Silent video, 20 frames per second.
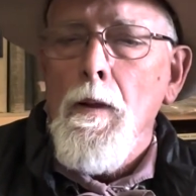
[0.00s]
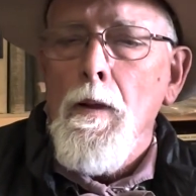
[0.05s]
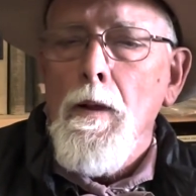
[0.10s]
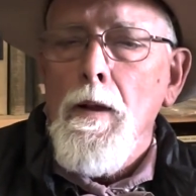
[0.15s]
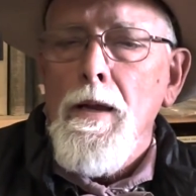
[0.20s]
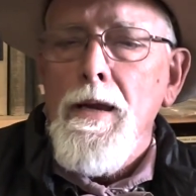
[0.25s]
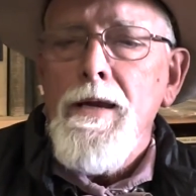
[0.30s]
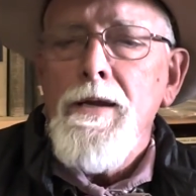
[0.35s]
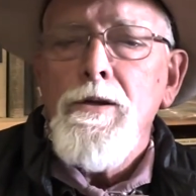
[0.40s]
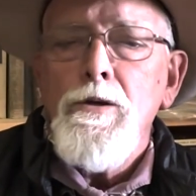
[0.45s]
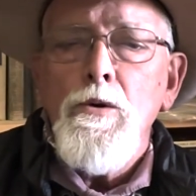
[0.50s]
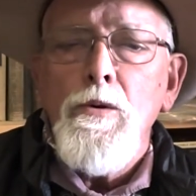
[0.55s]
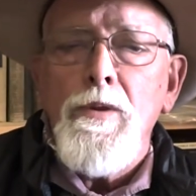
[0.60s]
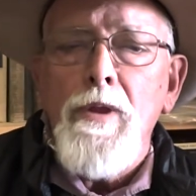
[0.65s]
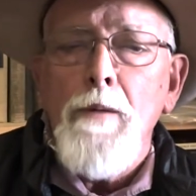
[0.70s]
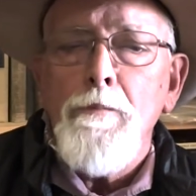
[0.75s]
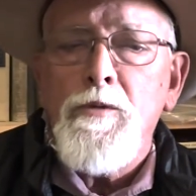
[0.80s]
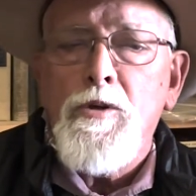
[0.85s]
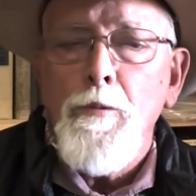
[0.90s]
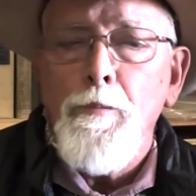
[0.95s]
He knew
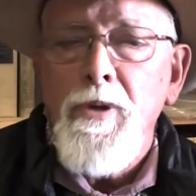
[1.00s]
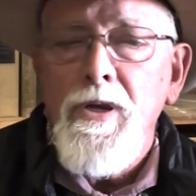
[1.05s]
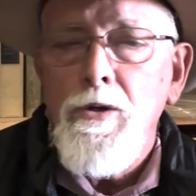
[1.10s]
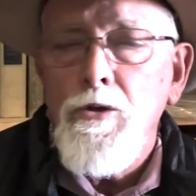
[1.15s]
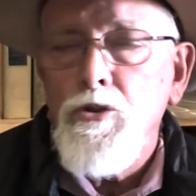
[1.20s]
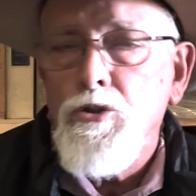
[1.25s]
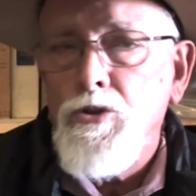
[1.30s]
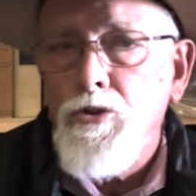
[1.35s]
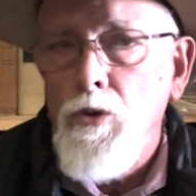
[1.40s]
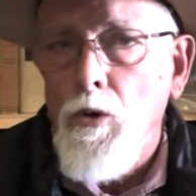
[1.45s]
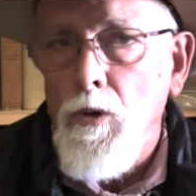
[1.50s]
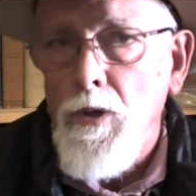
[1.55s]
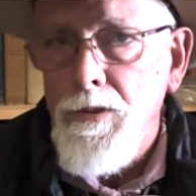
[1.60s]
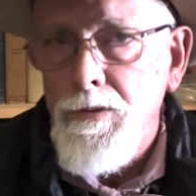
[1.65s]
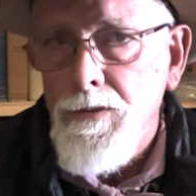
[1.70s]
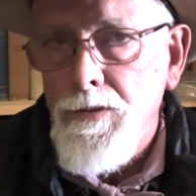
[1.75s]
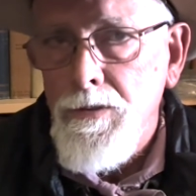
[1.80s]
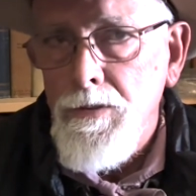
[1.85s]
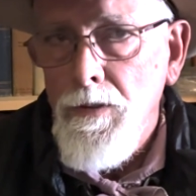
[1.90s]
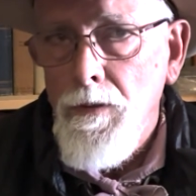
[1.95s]
them to be
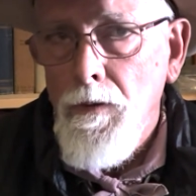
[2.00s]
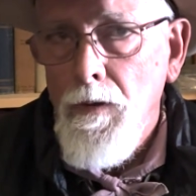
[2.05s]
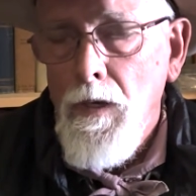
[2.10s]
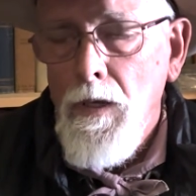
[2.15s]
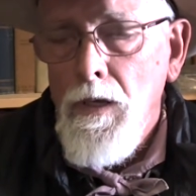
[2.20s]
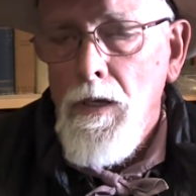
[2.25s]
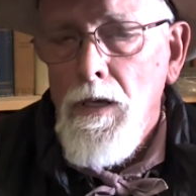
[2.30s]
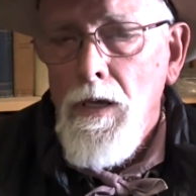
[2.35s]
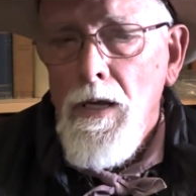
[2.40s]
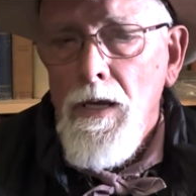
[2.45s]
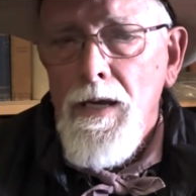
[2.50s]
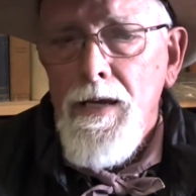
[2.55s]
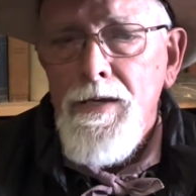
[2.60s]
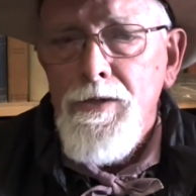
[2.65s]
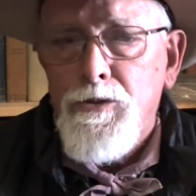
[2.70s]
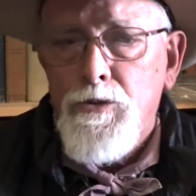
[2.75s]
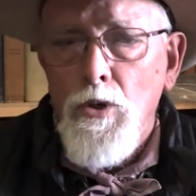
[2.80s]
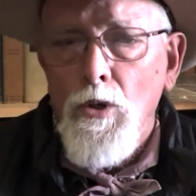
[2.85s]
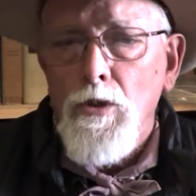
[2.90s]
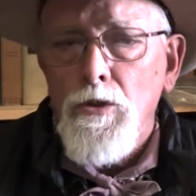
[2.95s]
insurance. He
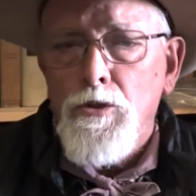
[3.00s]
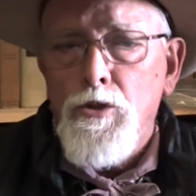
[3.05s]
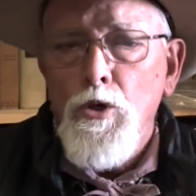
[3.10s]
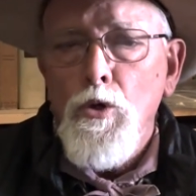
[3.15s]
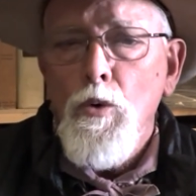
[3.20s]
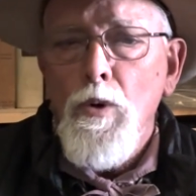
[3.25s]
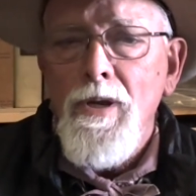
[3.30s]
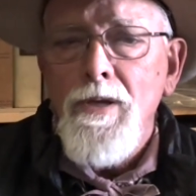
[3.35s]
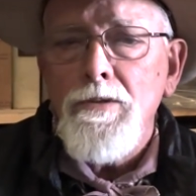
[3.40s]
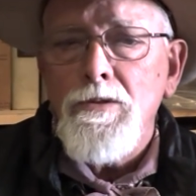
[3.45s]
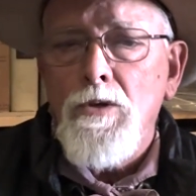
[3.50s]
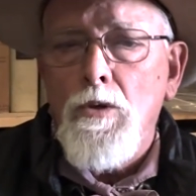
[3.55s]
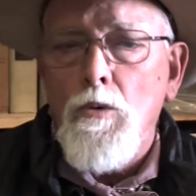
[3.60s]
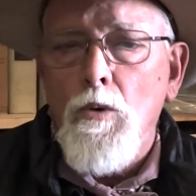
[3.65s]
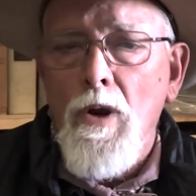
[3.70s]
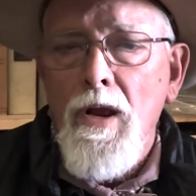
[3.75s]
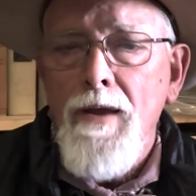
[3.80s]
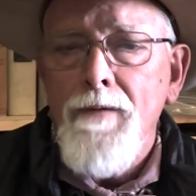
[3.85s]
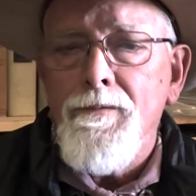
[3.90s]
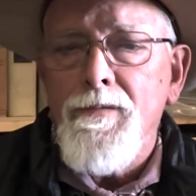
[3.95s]
took to his
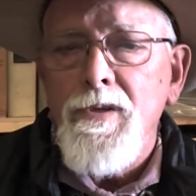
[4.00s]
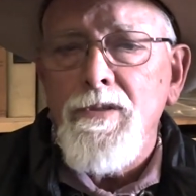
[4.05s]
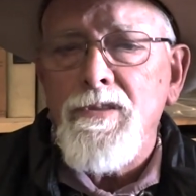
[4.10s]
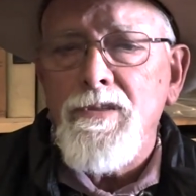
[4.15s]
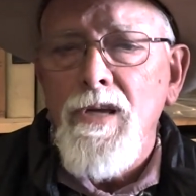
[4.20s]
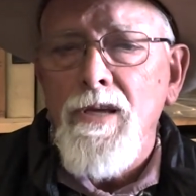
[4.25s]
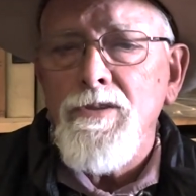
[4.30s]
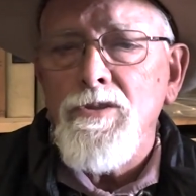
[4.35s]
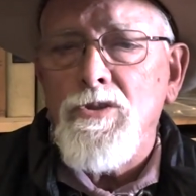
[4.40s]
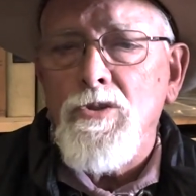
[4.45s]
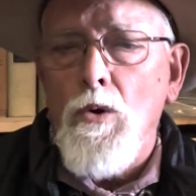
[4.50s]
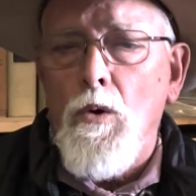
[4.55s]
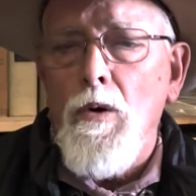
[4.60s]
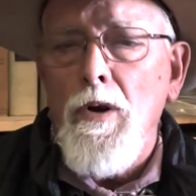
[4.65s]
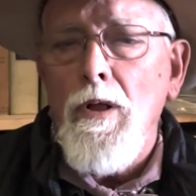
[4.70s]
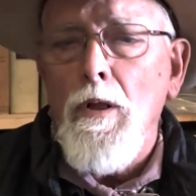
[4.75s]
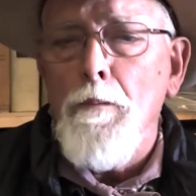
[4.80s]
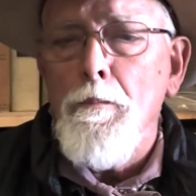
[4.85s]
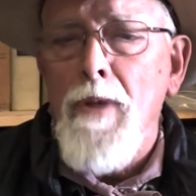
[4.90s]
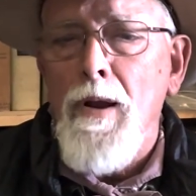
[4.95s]
grave the
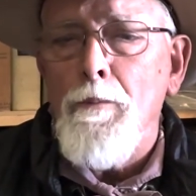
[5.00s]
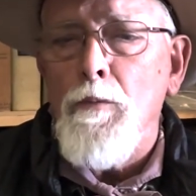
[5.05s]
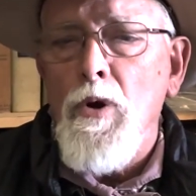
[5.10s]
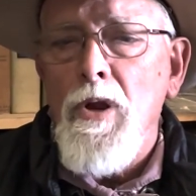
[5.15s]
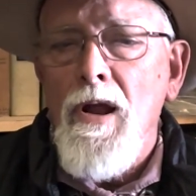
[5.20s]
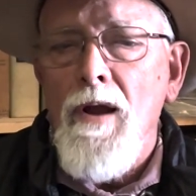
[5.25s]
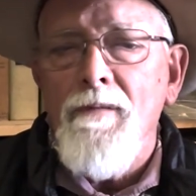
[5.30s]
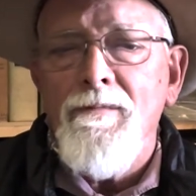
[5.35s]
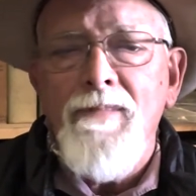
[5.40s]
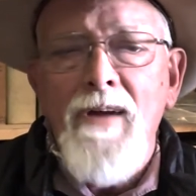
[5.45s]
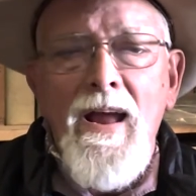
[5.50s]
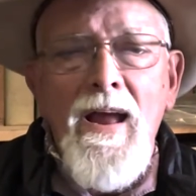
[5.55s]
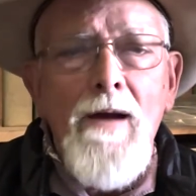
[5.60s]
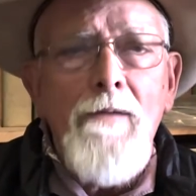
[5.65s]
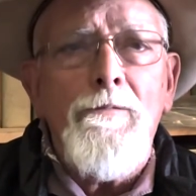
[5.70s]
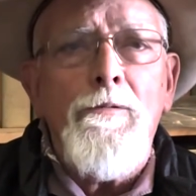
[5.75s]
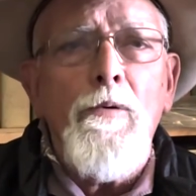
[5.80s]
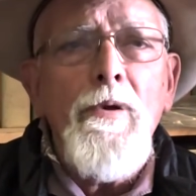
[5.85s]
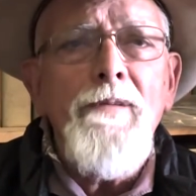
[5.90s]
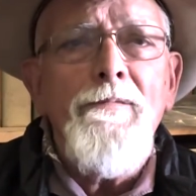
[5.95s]
sensorial memory of
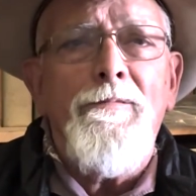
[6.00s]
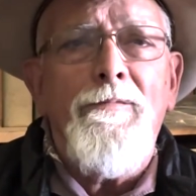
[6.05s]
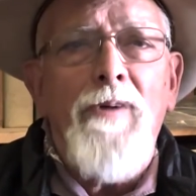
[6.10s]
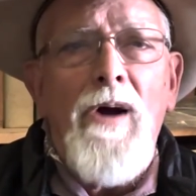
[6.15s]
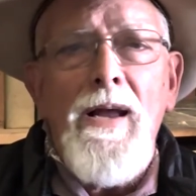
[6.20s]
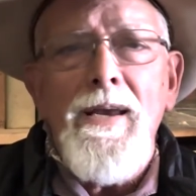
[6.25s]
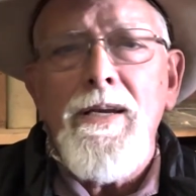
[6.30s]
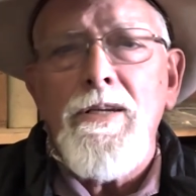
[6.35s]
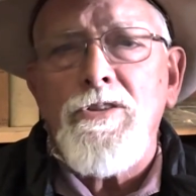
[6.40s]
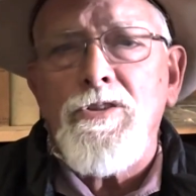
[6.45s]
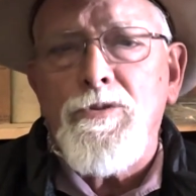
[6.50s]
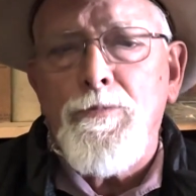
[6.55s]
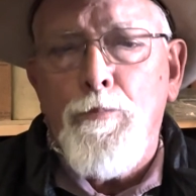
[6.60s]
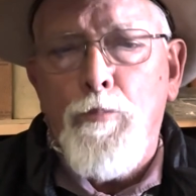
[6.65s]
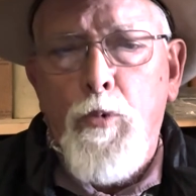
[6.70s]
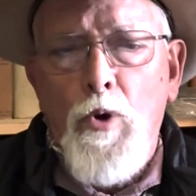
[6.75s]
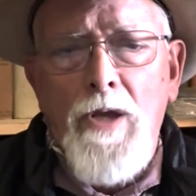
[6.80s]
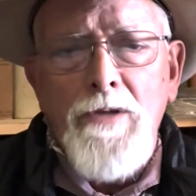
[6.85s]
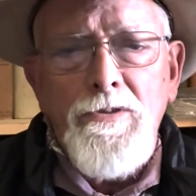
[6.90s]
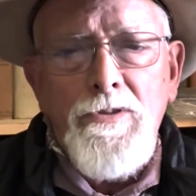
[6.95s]
every finest
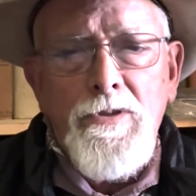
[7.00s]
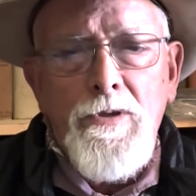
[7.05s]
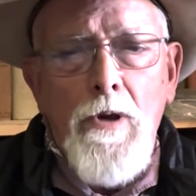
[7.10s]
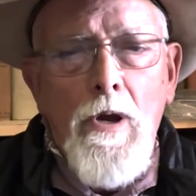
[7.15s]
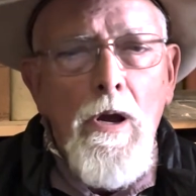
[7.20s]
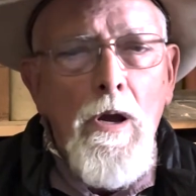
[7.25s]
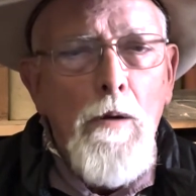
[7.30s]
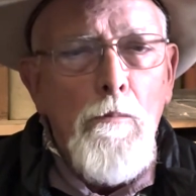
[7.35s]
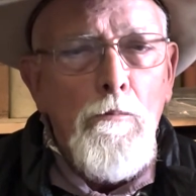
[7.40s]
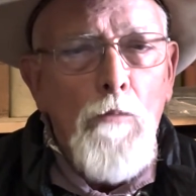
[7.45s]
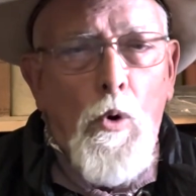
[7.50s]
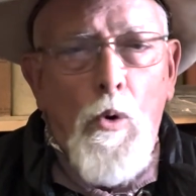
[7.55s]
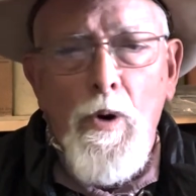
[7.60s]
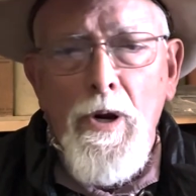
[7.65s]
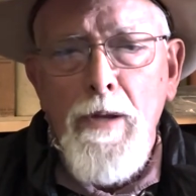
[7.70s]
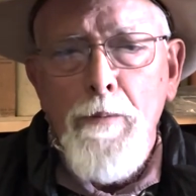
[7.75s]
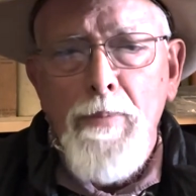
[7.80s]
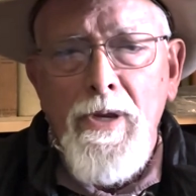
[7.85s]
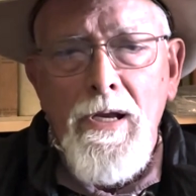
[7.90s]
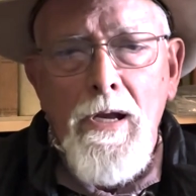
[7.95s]
brisk
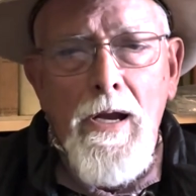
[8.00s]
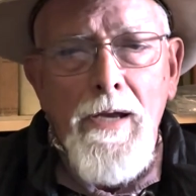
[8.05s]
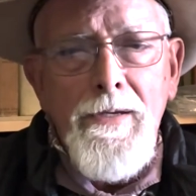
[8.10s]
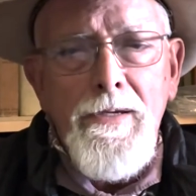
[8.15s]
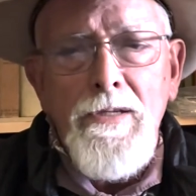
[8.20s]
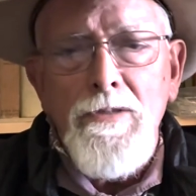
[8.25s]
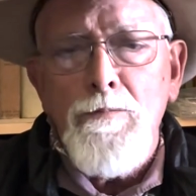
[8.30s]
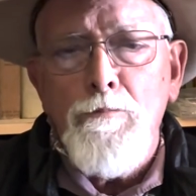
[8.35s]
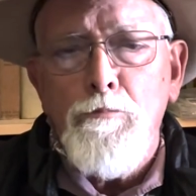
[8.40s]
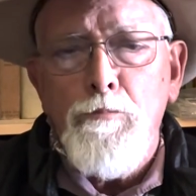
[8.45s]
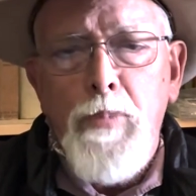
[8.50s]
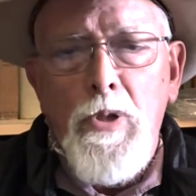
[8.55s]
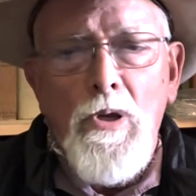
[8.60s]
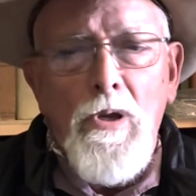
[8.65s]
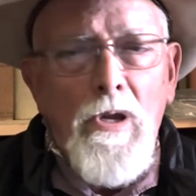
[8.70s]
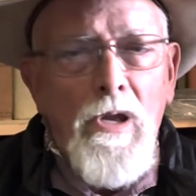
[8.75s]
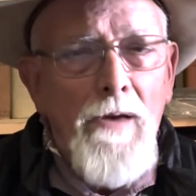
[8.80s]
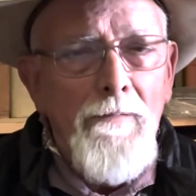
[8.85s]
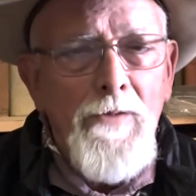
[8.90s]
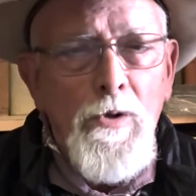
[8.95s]
morning behind his
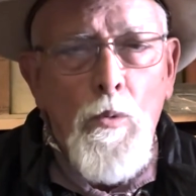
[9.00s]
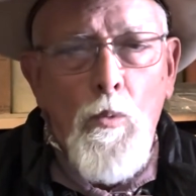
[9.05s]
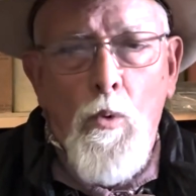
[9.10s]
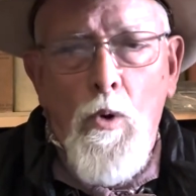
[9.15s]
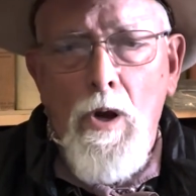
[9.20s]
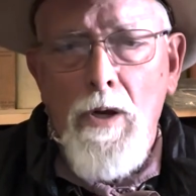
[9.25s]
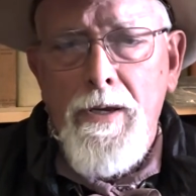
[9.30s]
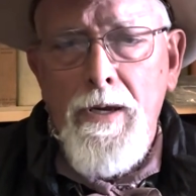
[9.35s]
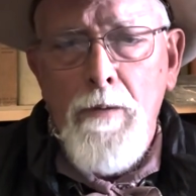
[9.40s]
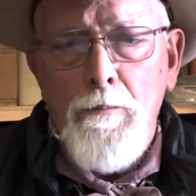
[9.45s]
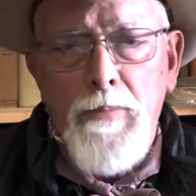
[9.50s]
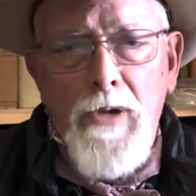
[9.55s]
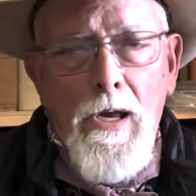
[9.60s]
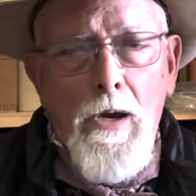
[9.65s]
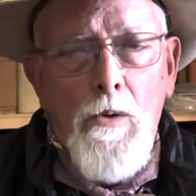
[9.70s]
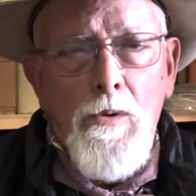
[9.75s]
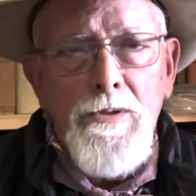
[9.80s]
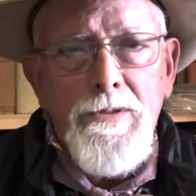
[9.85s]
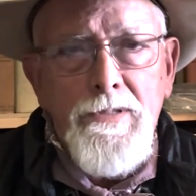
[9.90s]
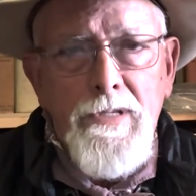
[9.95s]
beloved walking plow
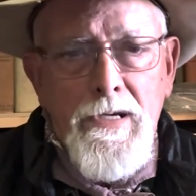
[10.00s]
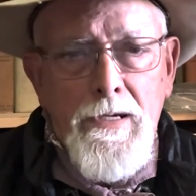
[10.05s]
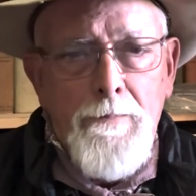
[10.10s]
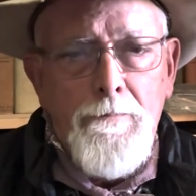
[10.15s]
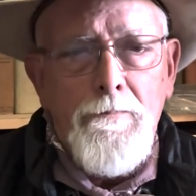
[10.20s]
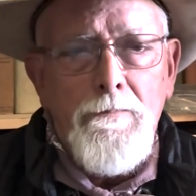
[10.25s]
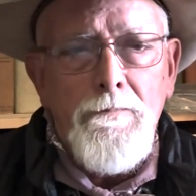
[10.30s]
and team.